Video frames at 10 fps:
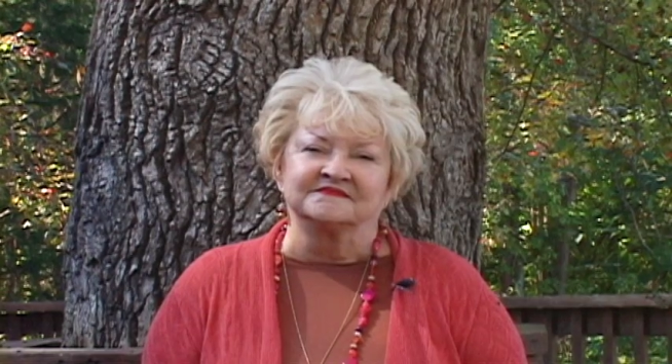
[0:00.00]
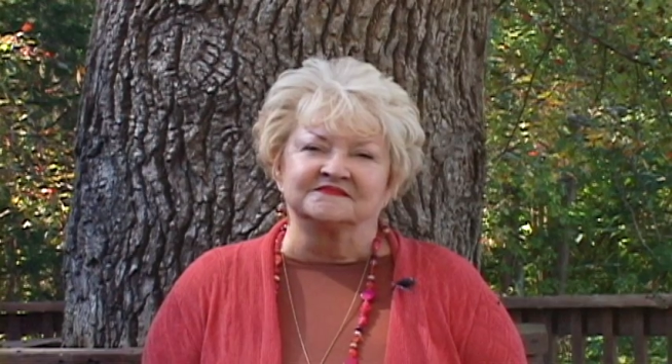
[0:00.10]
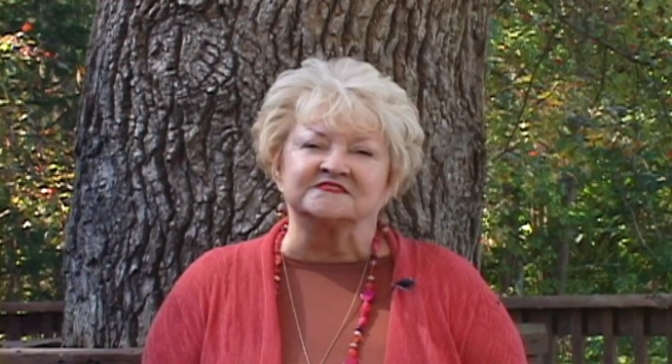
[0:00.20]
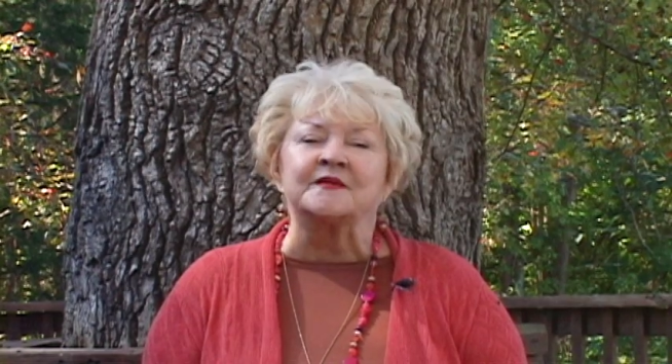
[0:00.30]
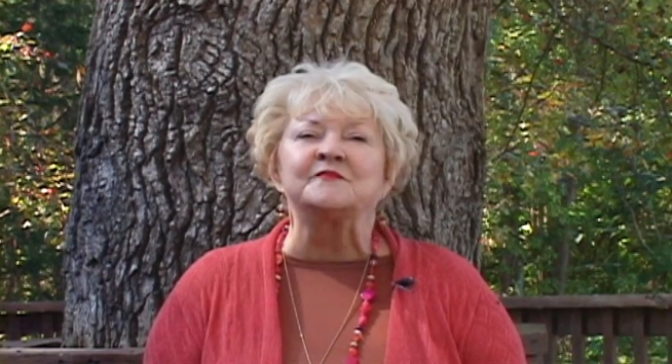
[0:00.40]

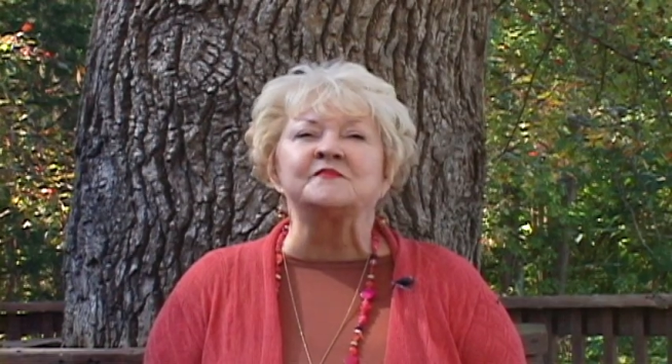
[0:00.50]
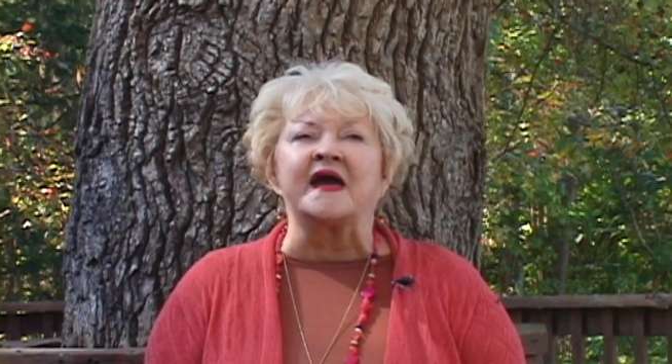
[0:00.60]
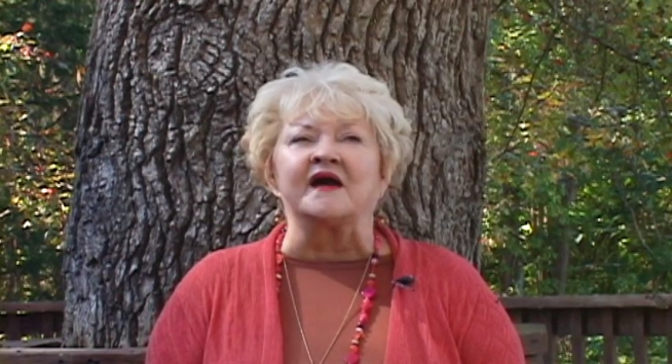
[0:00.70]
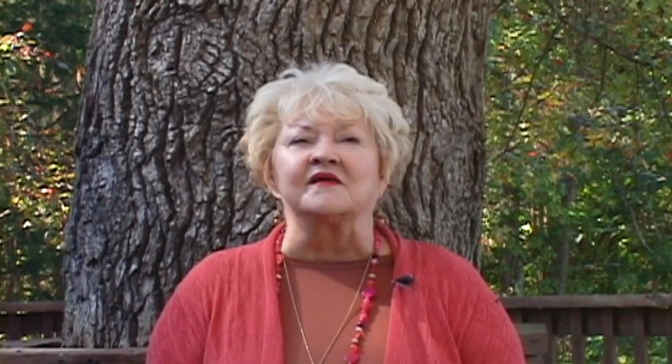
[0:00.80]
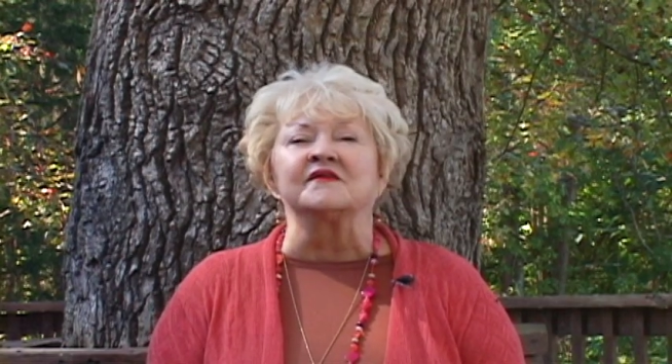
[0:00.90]

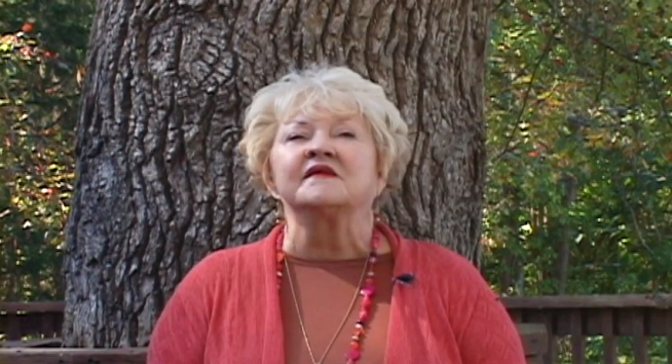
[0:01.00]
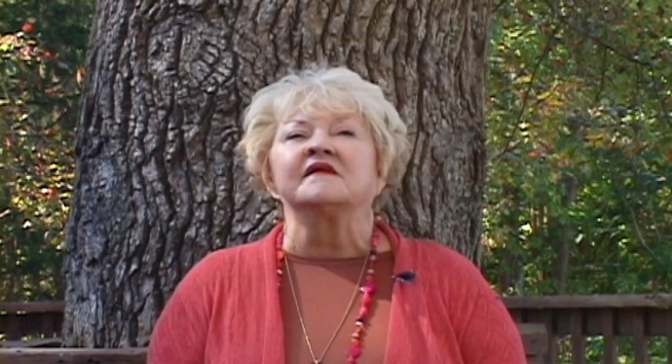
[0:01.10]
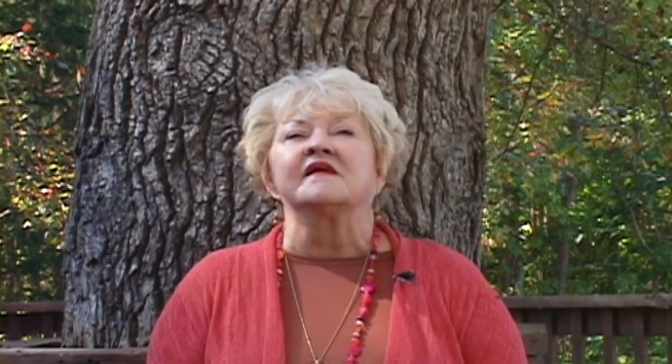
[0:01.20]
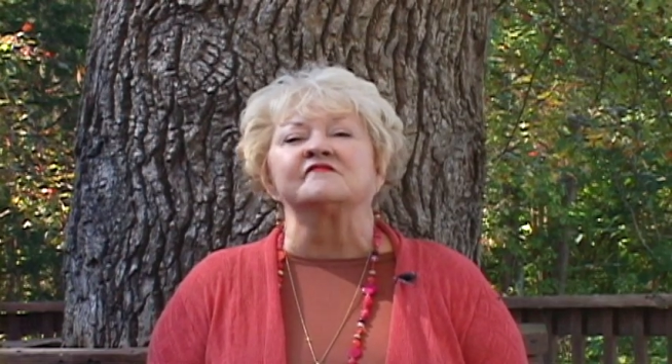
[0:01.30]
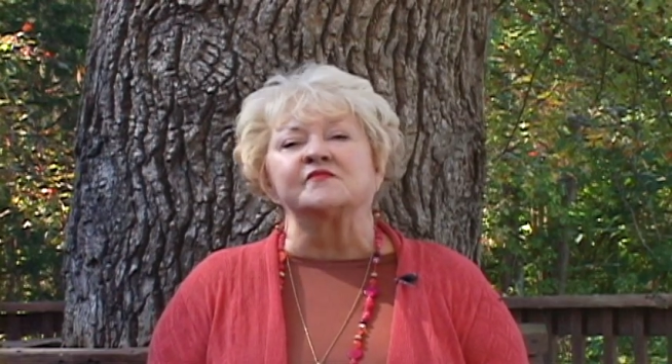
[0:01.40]
somehow
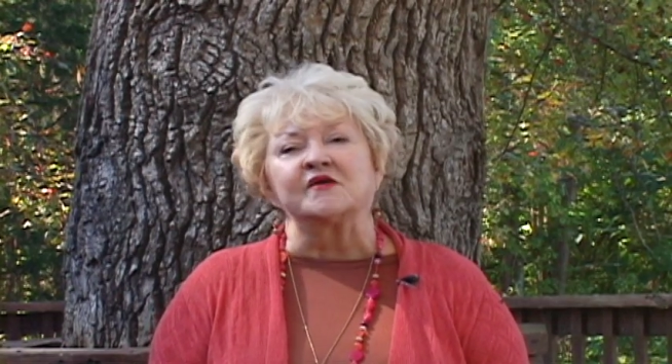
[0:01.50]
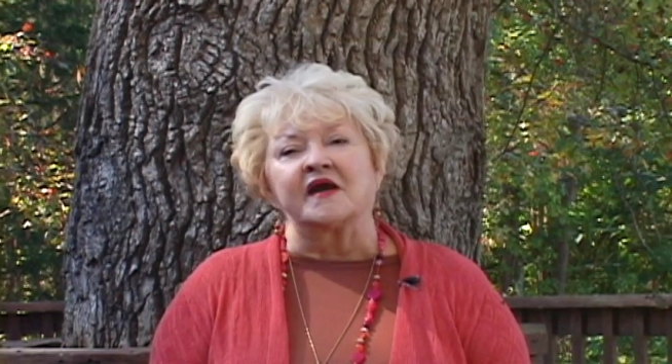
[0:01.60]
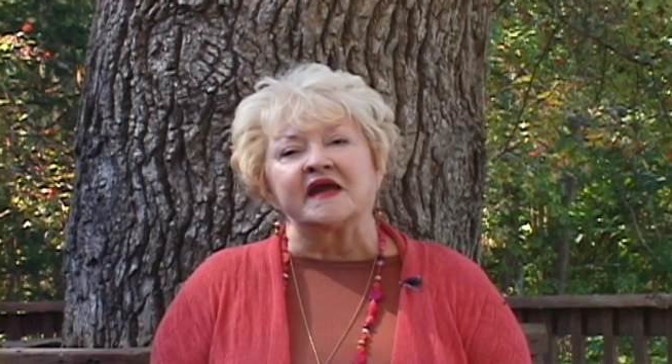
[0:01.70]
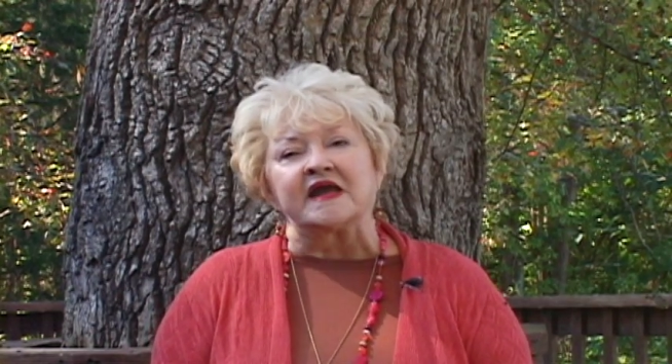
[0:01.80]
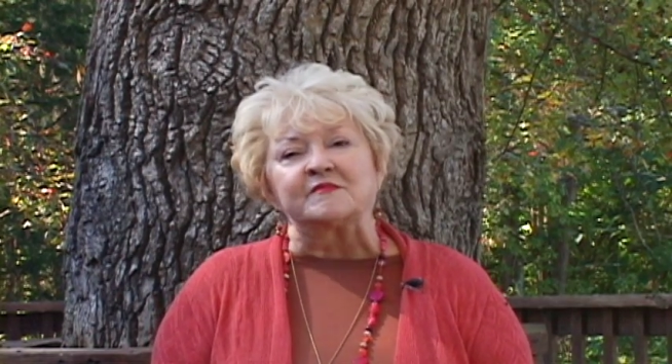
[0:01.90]
of where I
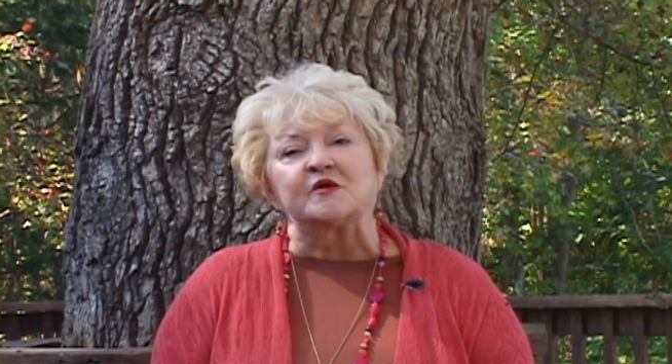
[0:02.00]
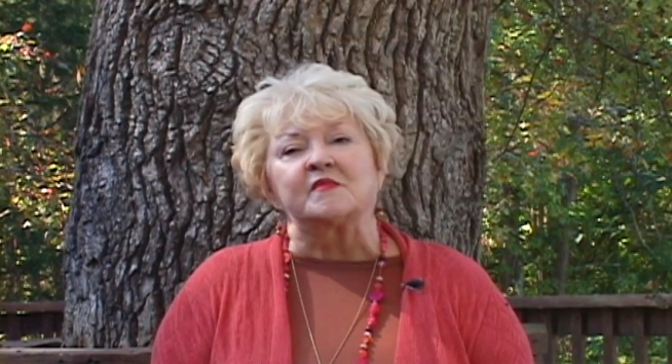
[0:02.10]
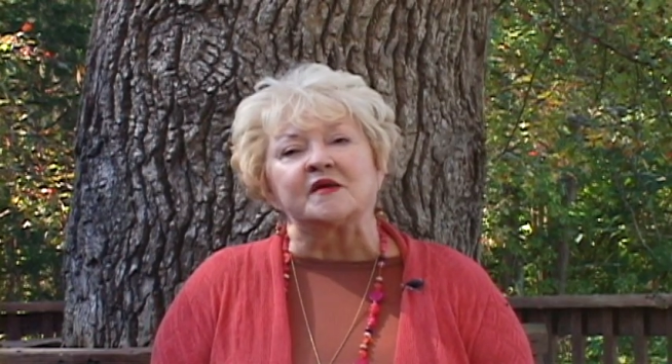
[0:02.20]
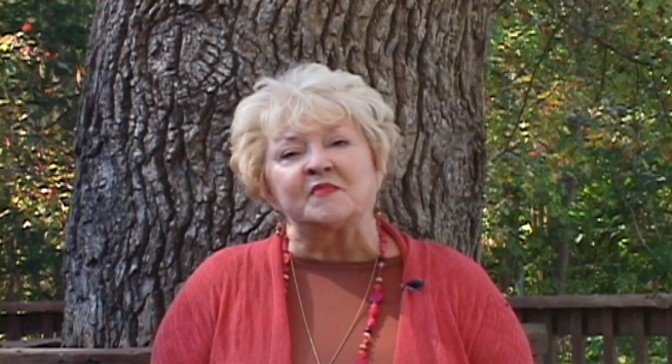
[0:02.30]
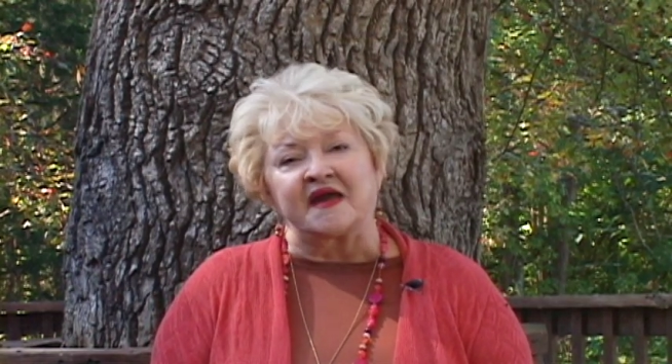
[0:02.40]
am on
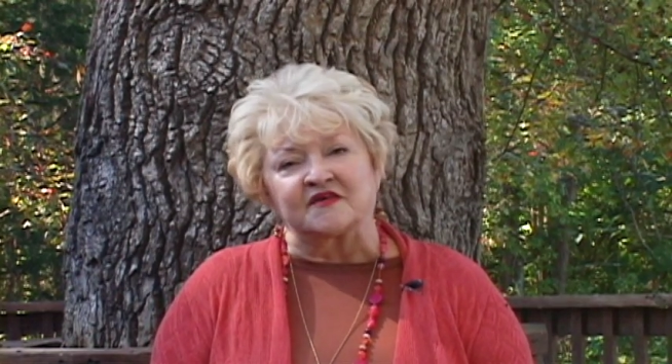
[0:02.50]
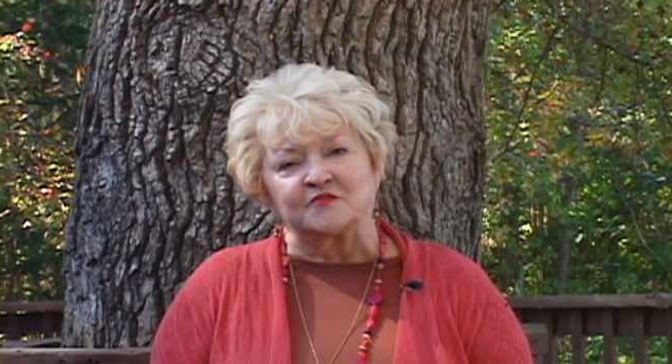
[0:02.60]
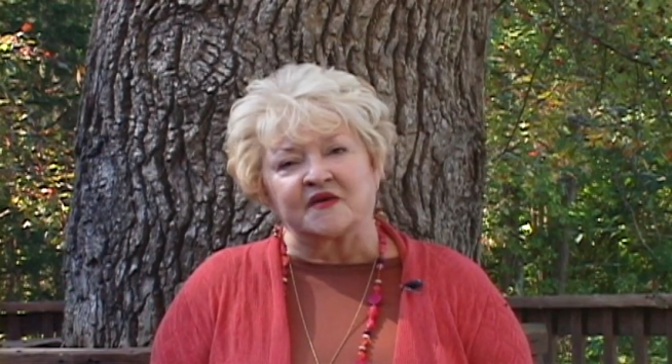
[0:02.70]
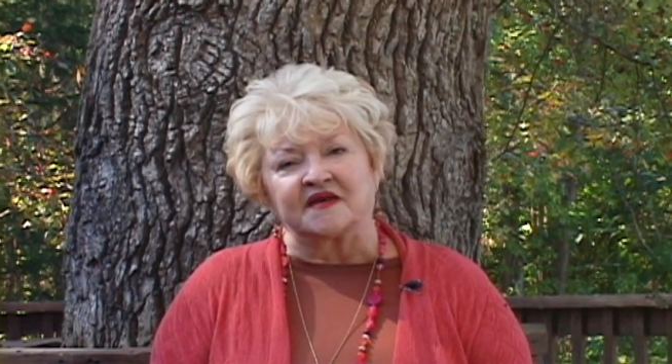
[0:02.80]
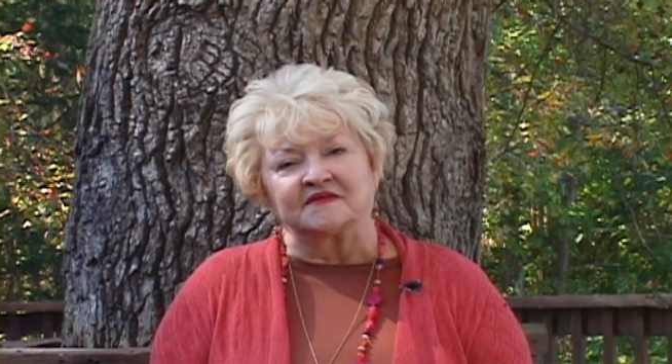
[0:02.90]
my
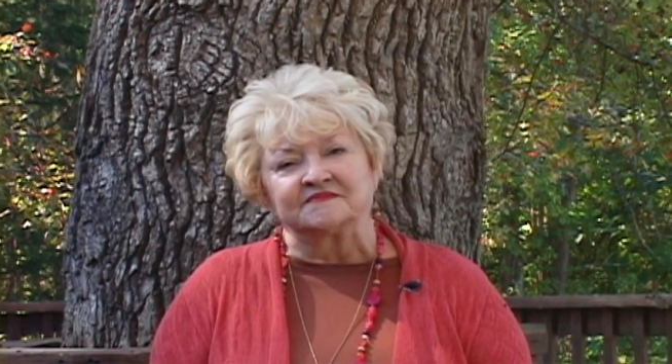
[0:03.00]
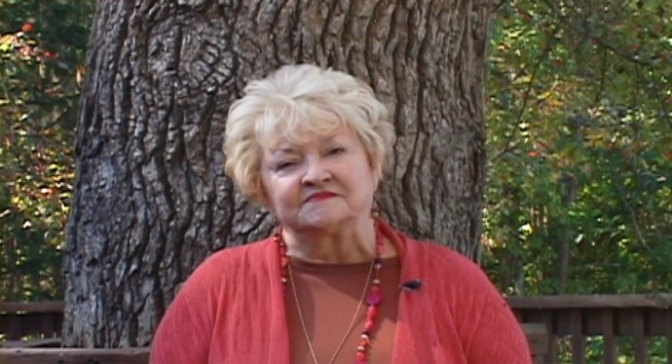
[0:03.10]
pathway.